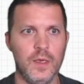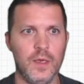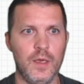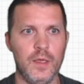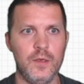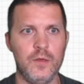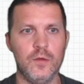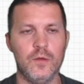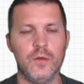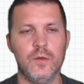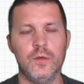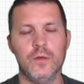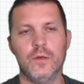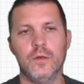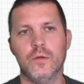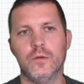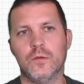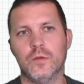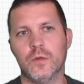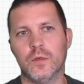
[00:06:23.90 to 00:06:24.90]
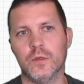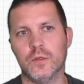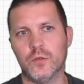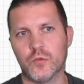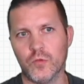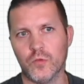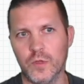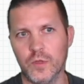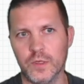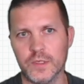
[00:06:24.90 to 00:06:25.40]
and you're going to go to
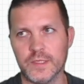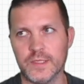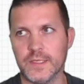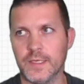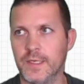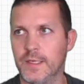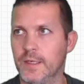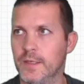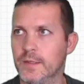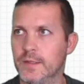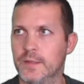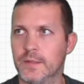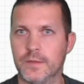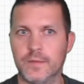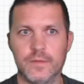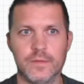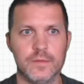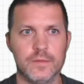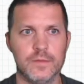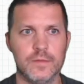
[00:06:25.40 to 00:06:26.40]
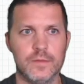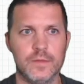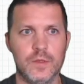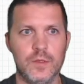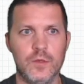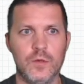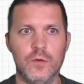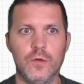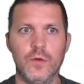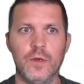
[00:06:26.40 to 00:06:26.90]
controller settings.
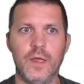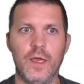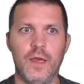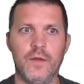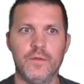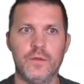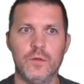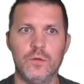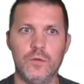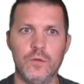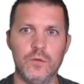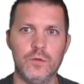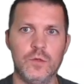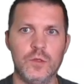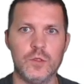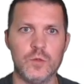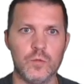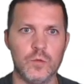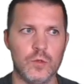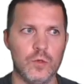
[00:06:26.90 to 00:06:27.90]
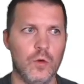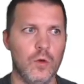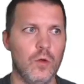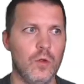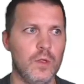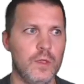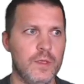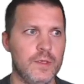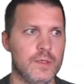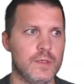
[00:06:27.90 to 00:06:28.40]
You're going to have to do this with
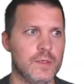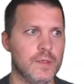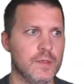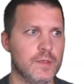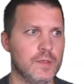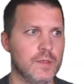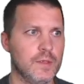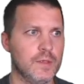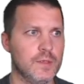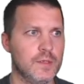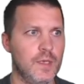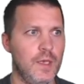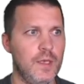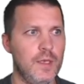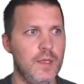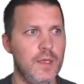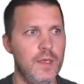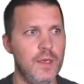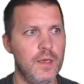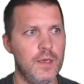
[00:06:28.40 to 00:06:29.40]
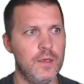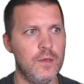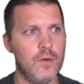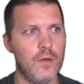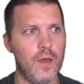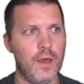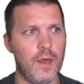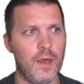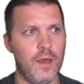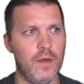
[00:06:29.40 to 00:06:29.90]
all instances. And here you
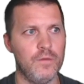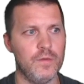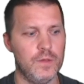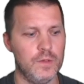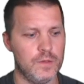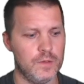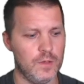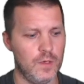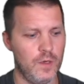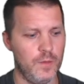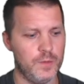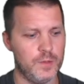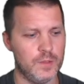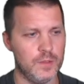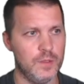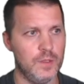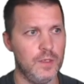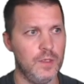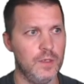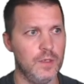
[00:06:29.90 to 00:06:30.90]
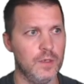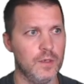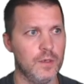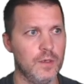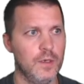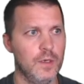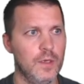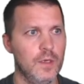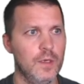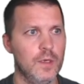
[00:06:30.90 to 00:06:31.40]
have this option here,
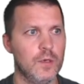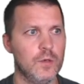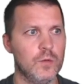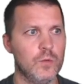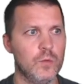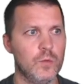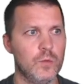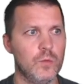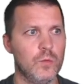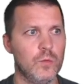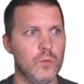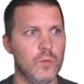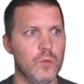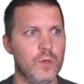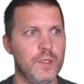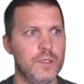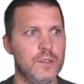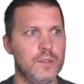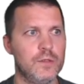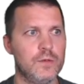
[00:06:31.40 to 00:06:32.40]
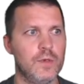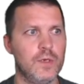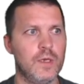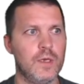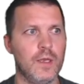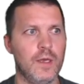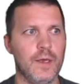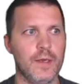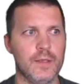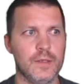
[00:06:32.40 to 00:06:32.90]
registry
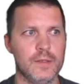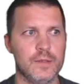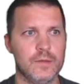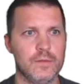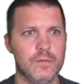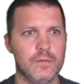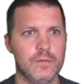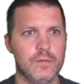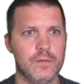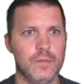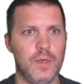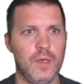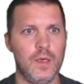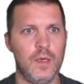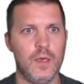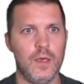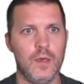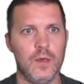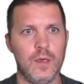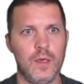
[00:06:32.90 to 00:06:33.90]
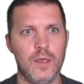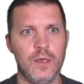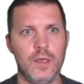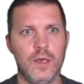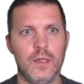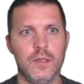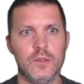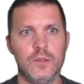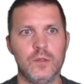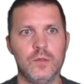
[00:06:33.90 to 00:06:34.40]
clients. And
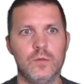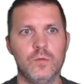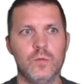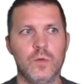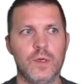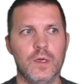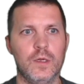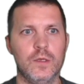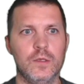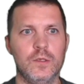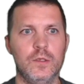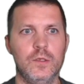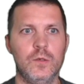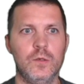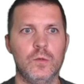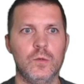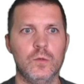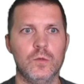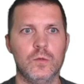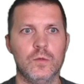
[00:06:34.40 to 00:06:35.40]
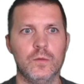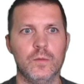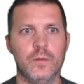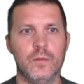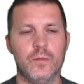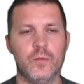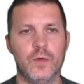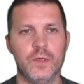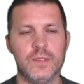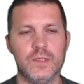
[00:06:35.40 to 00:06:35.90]
I'll what I'll do,
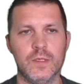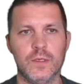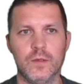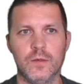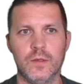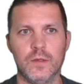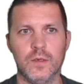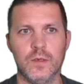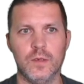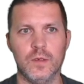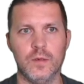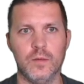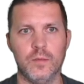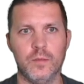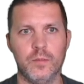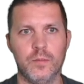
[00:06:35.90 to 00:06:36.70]
pressing on the